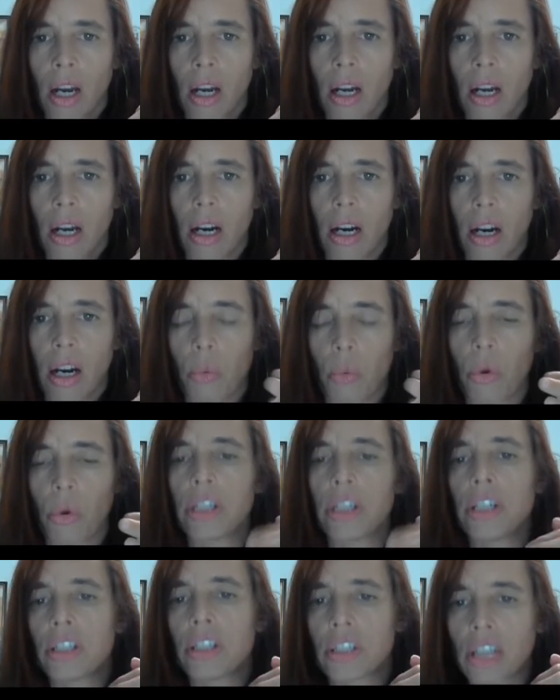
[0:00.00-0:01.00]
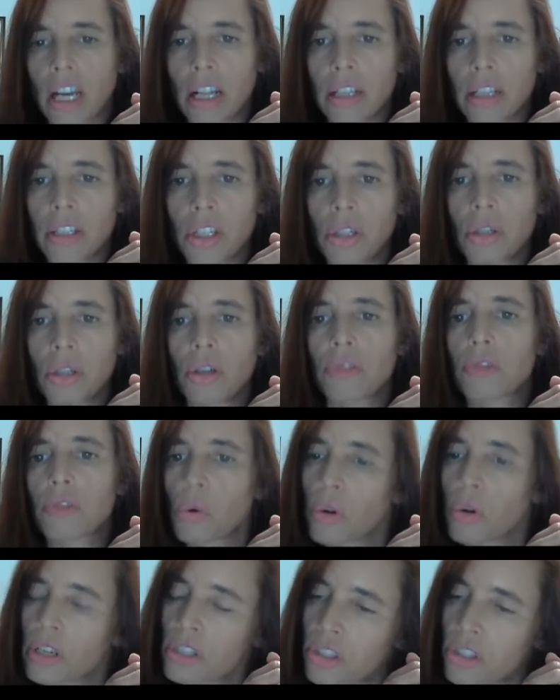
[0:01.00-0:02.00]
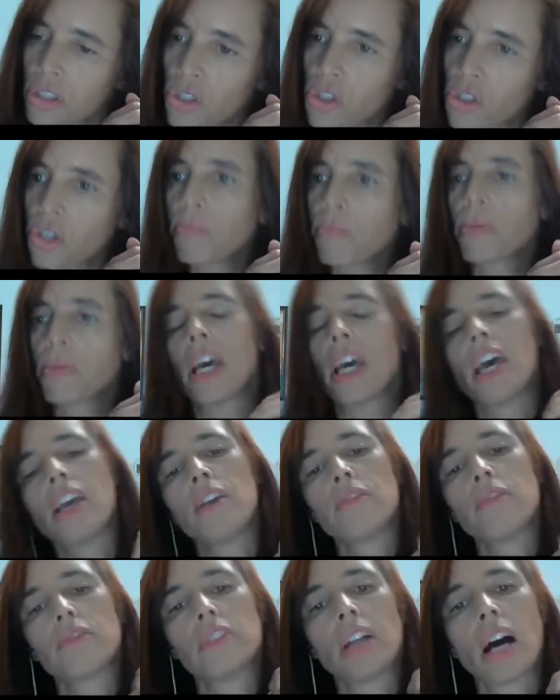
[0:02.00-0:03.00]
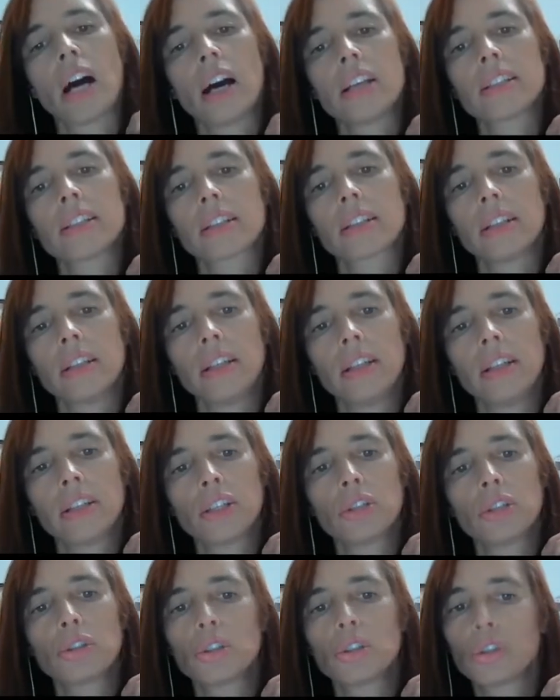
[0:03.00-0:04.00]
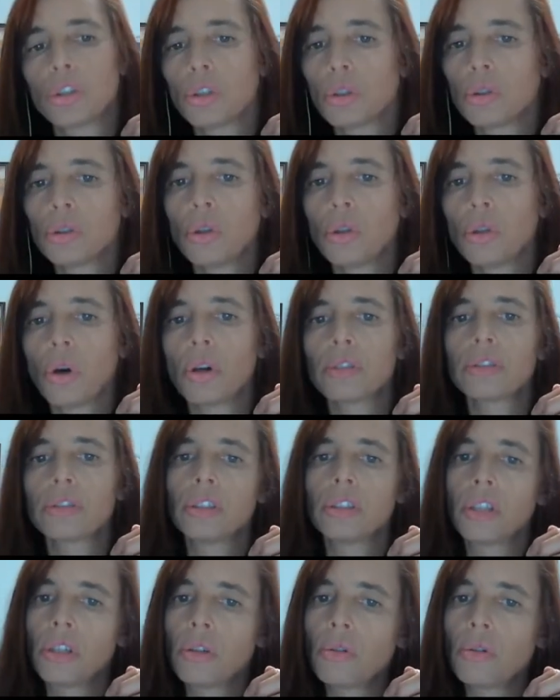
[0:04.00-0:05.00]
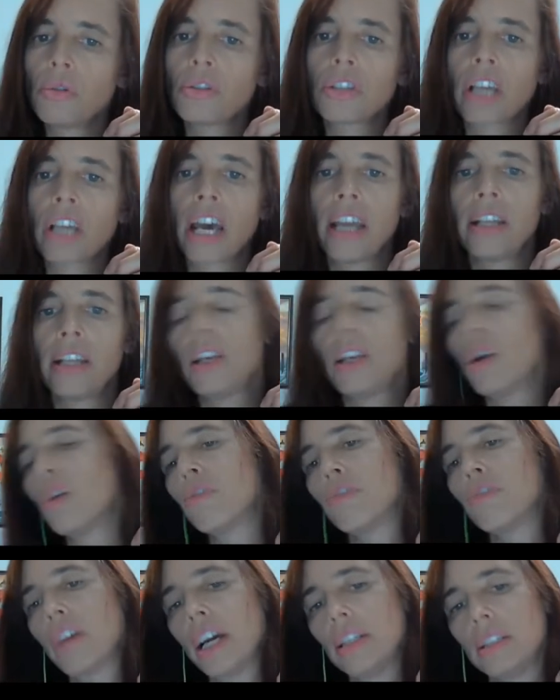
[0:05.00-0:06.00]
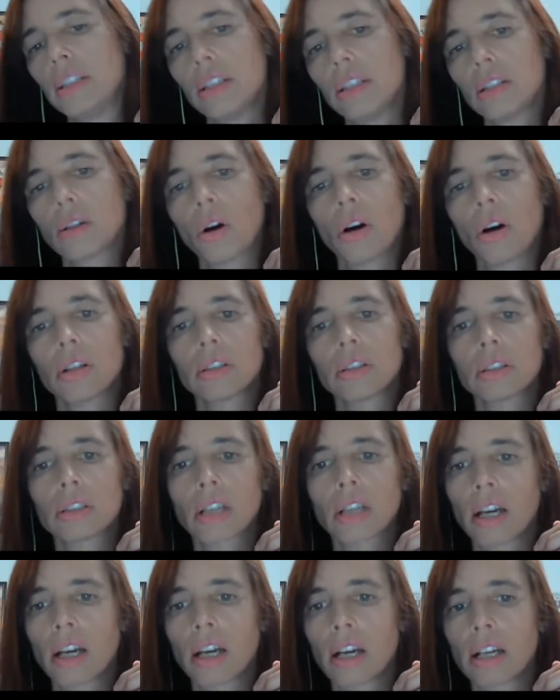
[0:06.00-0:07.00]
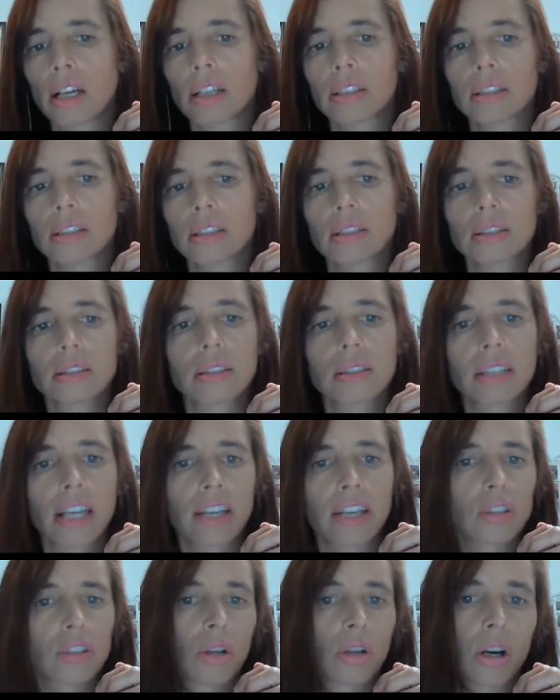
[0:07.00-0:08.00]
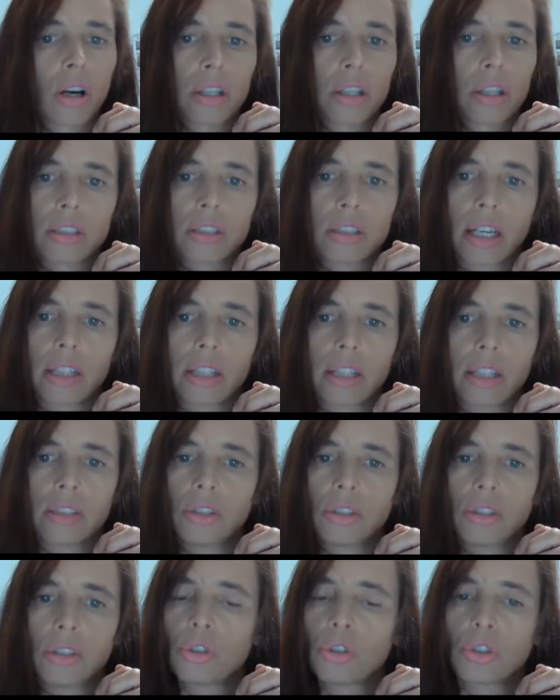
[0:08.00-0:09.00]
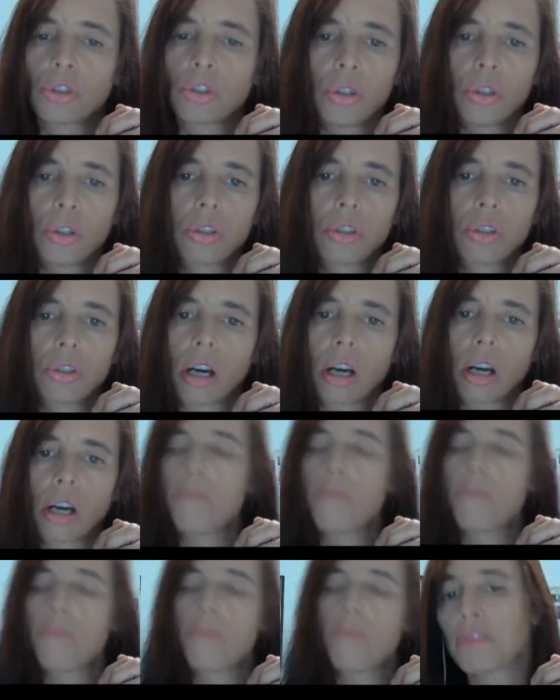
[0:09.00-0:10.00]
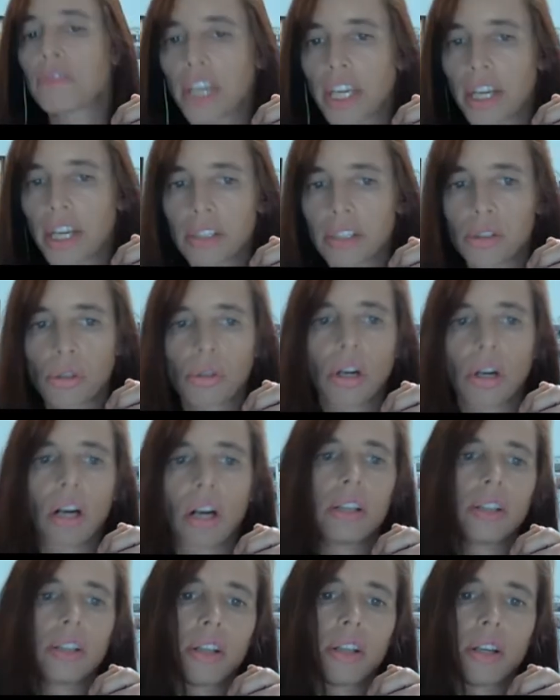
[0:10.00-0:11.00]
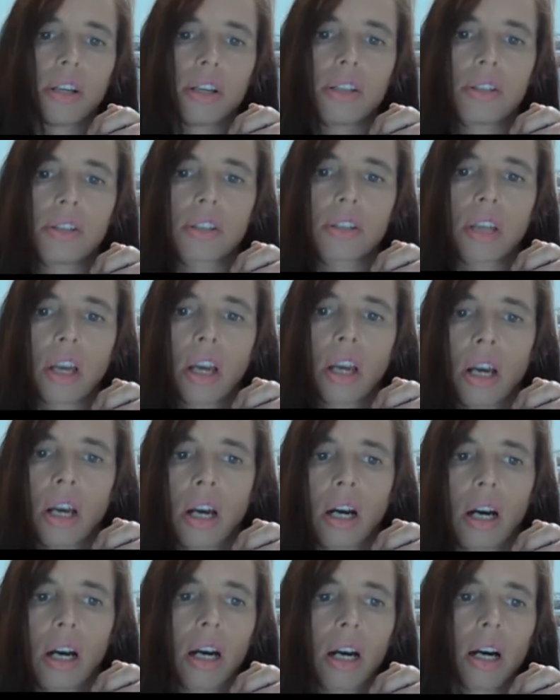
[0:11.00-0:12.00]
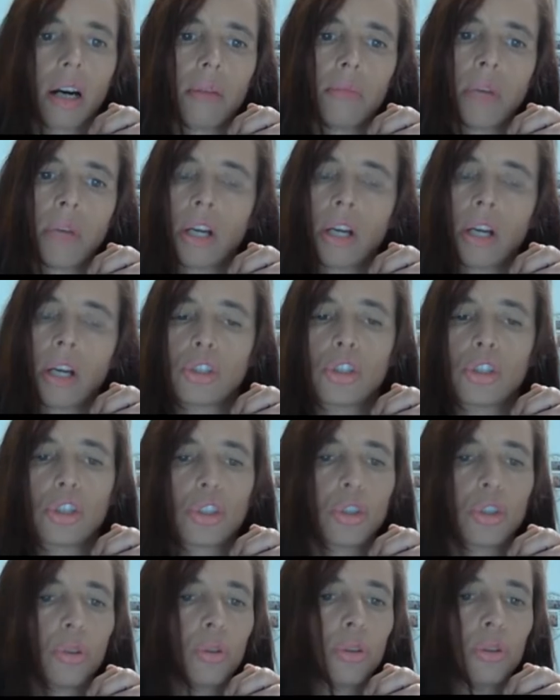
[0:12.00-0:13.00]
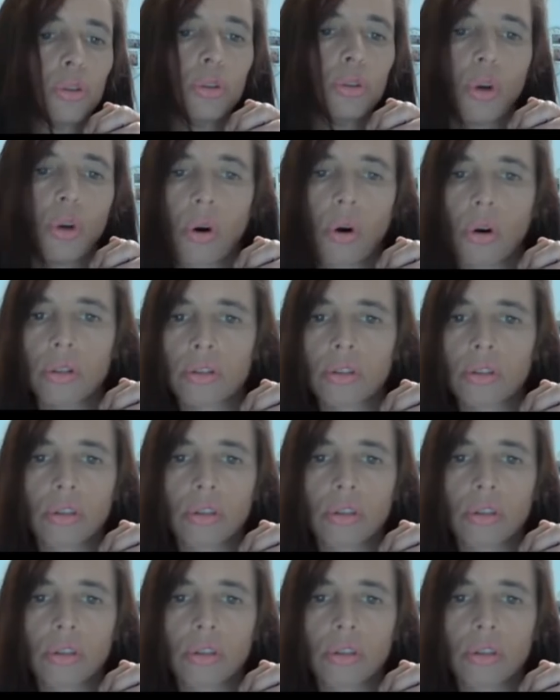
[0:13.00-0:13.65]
Where they tell you, of course, you should behave nicely, you should not use any offending content, you should be fair to others, you should not